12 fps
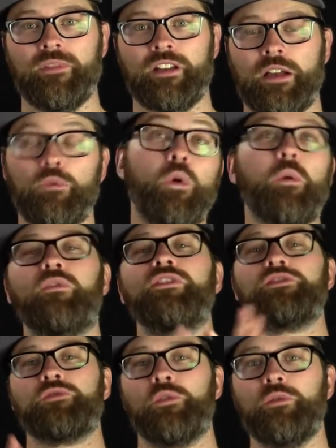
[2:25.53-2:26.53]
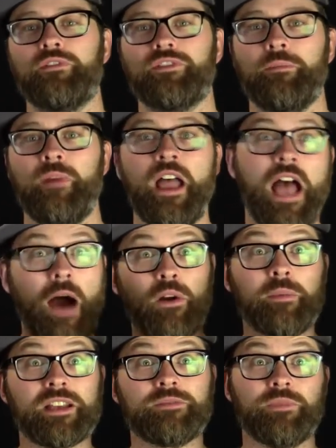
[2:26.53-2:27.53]
Okay. Well, first of all, we went from, I
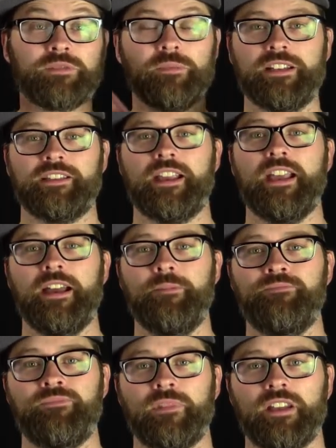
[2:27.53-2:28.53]
want to make as much money as I can.